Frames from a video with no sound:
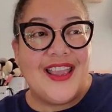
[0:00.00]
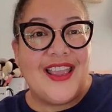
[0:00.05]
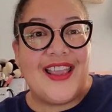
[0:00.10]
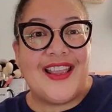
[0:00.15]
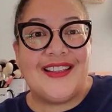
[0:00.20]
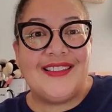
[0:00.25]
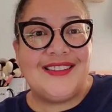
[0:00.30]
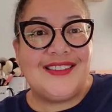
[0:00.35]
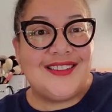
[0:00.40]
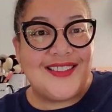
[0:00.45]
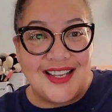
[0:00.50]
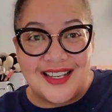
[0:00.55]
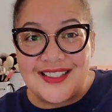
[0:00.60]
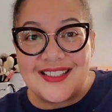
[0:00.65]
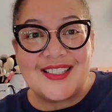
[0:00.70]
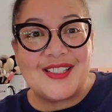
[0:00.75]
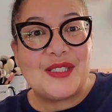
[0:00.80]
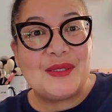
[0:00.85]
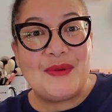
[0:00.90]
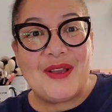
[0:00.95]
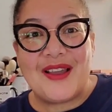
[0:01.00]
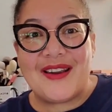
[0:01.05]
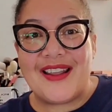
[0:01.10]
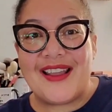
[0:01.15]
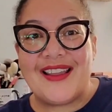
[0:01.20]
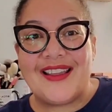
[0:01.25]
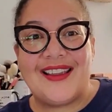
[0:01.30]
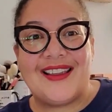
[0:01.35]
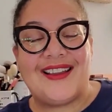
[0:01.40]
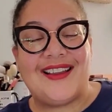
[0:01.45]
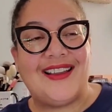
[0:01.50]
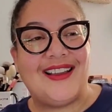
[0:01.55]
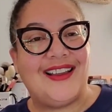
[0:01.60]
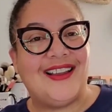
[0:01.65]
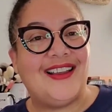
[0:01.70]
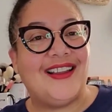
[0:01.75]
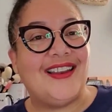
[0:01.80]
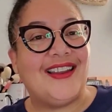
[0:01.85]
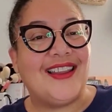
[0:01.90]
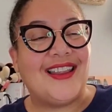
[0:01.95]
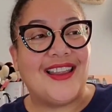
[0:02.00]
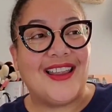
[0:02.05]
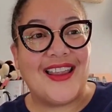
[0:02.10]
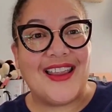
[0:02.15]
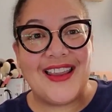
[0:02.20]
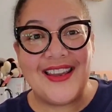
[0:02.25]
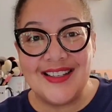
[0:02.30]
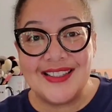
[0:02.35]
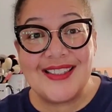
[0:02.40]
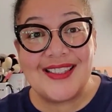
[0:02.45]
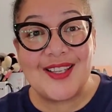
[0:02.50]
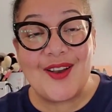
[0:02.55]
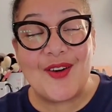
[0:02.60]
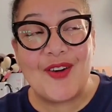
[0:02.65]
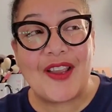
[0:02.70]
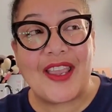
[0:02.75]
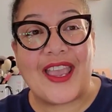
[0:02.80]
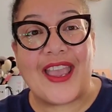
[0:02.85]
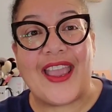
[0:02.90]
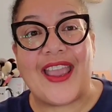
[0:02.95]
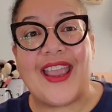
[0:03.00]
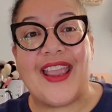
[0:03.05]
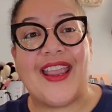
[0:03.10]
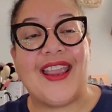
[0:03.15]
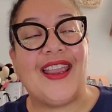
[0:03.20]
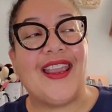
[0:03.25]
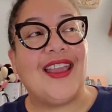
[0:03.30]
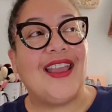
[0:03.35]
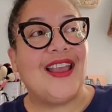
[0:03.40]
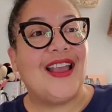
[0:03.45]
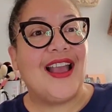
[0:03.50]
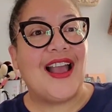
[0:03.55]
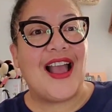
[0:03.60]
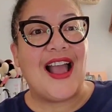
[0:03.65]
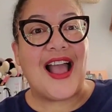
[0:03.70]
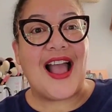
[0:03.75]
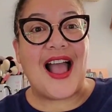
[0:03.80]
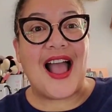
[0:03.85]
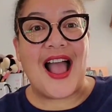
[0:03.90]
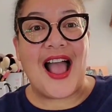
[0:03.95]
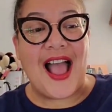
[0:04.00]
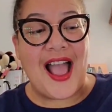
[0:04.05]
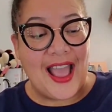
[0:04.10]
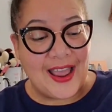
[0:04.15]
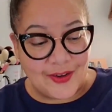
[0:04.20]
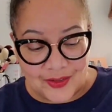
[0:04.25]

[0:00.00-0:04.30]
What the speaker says: It doesn't smell that good. It's okay. I